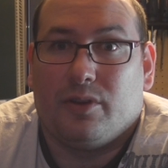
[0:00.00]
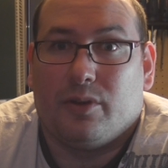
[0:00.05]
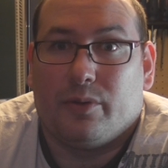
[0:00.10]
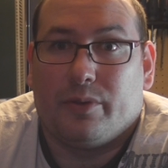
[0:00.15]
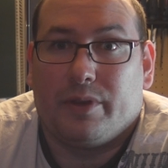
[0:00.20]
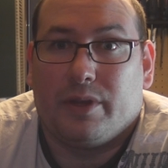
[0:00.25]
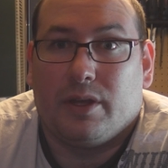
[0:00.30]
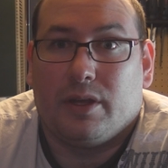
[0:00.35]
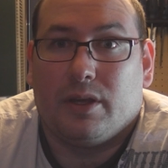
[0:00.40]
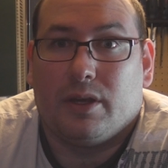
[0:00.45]
you know,
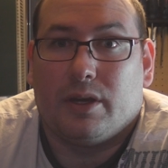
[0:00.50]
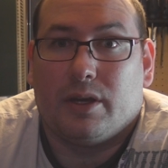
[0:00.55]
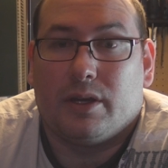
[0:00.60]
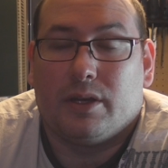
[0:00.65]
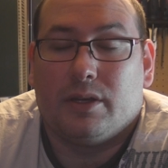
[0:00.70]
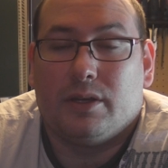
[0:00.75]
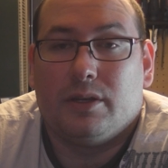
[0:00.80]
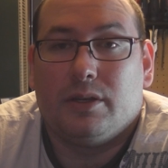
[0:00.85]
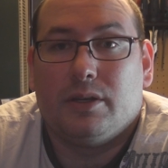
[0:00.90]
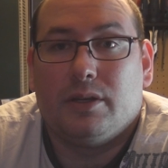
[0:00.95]
the
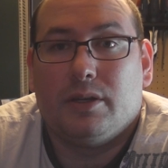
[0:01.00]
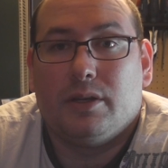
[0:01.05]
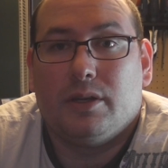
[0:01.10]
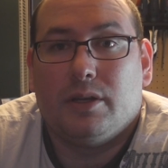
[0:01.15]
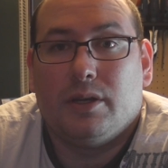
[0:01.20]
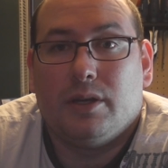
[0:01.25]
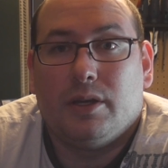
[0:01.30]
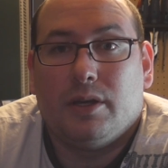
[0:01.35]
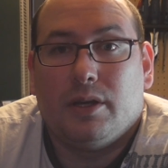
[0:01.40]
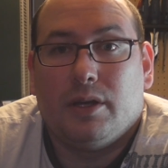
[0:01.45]

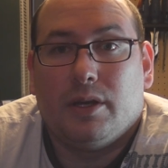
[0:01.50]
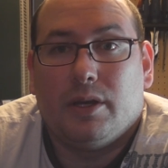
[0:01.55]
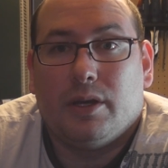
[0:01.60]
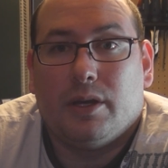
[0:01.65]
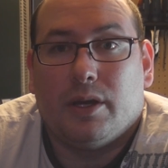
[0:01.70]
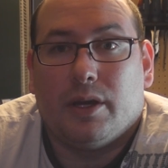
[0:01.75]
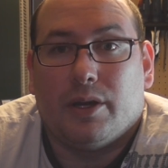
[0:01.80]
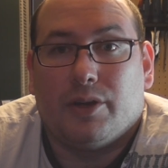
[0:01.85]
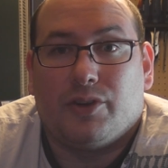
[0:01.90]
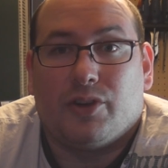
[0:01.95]

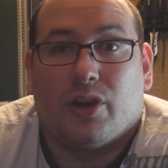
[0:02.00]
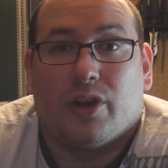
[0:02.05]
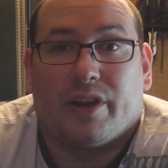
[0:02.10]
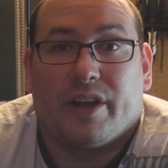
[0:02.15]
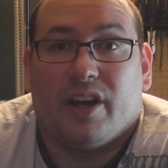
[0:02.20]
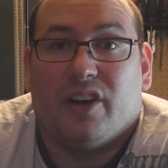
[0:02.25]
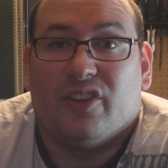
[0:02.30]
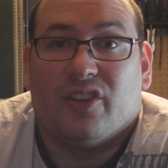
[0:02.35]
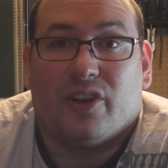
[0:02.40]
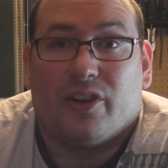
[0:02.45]

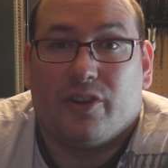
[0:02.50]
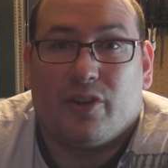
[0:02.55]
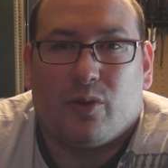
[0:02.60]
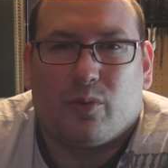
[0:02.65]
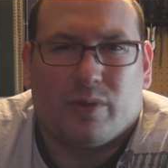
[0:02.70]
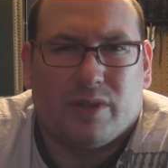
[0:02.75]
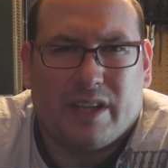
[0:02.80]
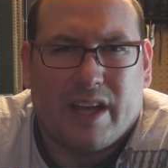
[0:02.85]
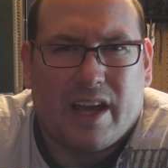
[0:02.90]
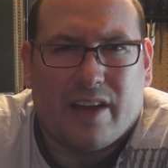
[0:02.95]
Dark Eldar.
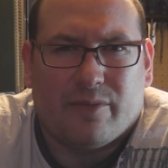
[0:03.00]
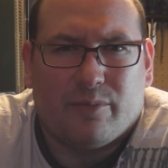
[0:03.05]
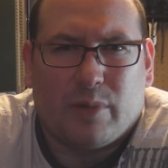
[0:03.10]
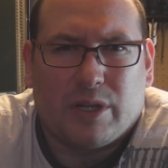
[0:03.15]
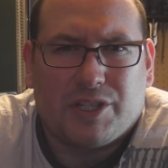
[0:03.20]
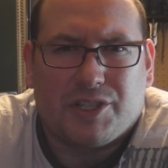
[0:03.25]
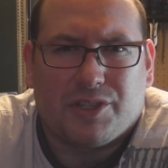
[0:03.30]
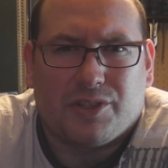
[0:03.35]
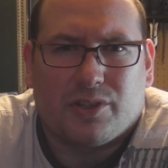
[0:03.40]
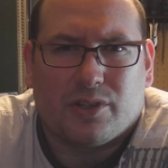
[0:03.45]
Don't really have
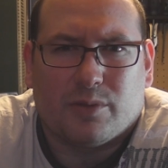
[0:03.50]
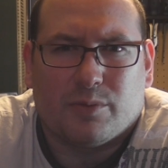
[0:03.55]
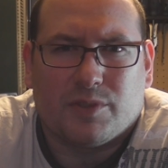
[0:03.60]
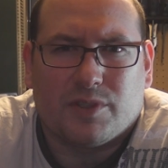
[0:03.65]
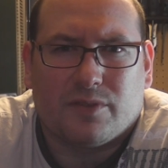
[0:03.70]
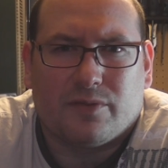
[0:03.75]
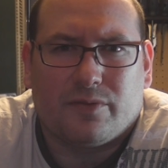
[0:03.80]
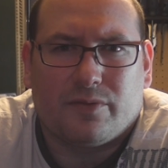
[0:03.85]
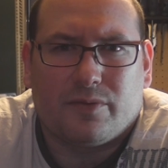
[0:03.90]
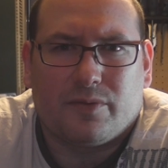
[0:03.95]
much in
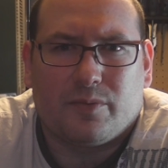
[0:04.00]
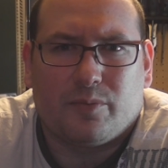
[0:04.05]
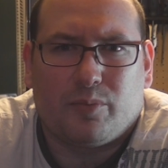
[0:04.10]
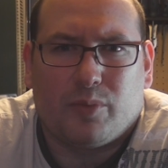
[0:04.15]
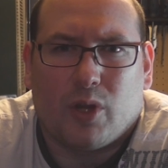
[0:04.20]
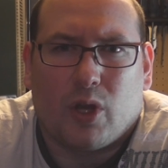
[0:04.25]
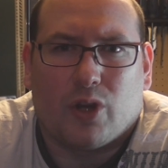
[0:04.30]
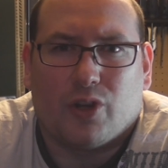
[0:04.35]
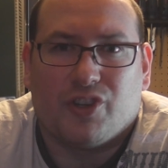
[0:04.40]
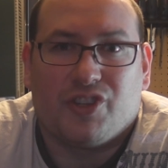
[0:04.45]
terms of
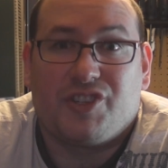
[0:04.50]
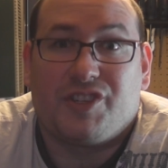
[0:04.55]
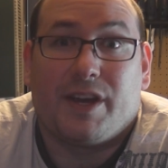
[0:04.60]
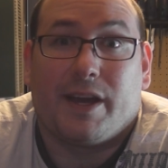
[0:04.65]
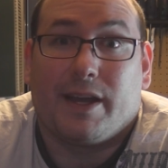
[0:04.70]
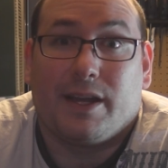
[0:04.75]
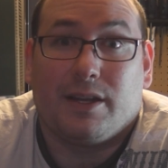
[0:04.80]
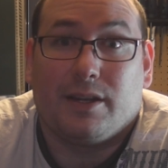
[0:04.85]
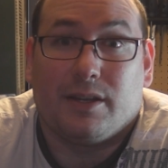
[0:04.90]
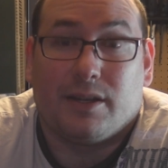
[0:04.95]
large
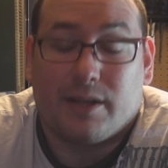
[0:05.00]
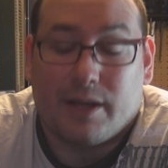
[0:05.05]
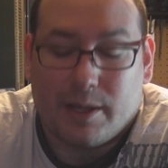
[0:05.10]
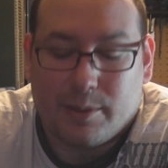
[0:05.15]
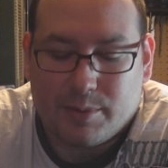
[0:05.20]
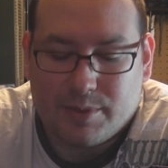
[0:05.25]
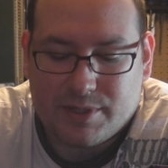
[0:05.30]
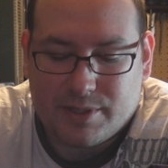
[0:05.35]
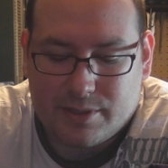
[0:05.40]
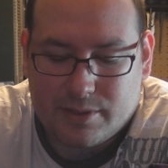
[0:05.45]
Titan
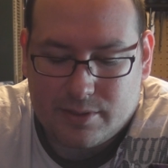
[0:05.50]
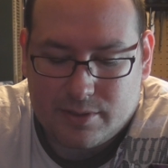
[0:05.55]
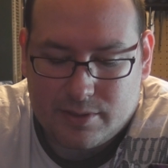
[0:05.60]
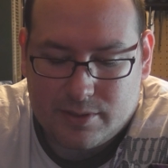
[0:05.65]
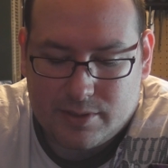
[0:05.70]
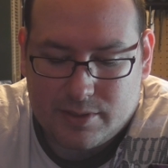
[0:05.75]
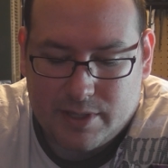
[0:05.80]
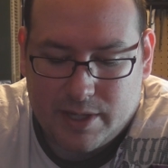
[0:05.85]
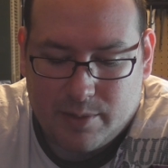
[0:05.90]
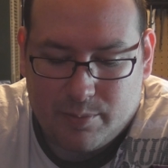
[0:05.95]

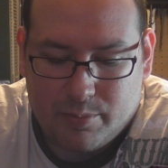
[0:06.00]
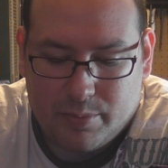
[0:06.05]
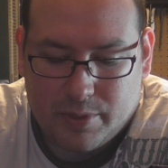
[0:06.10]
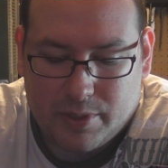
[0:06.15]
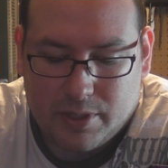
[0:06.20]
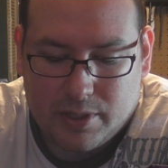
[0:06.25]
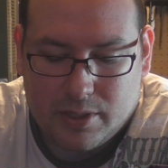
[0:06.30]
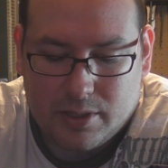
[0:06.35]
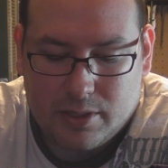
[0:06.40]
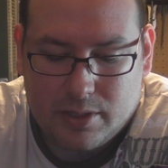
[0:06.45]
type
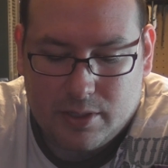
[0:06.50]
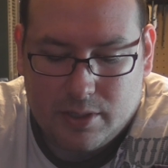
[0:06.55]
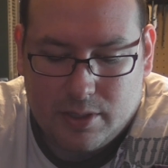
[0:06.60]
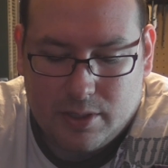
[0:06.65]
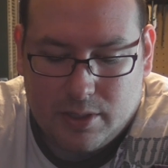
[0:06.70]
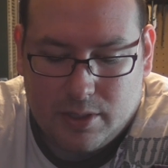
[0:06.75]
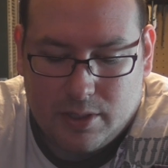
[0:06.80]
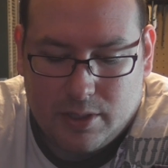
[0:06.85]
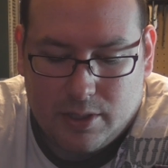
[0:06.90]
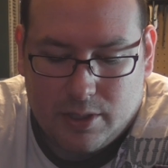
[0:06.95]

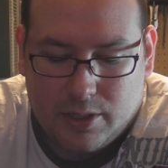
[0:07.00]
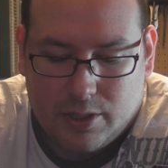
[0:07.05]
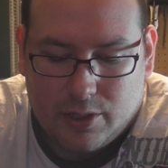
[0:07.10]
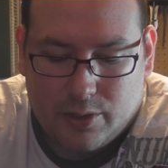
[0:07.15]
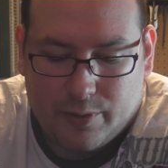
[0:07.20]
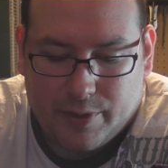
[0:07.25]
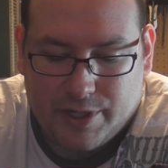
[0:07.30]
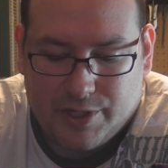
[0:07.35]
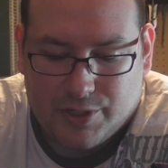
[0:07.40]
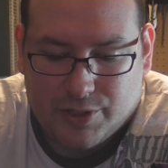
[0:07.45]

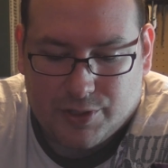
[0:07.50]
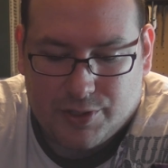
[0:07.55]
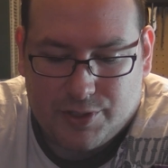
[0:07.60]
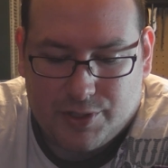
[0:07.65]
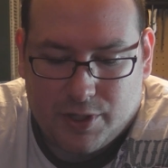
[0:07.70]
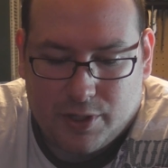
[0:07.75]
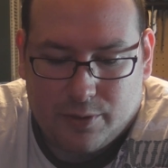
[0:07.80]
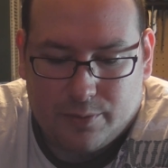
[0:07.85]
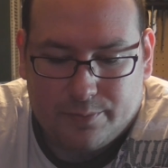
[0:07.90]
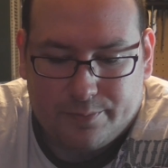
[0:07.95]
creatures.
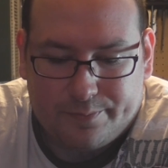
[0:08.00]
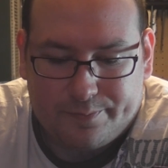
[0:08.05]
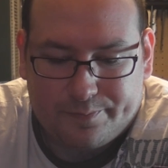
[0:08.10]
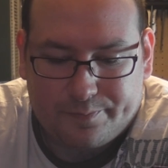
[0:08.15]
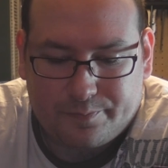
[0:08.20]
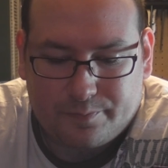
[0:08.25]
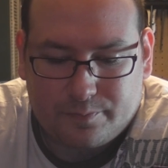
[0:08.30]
So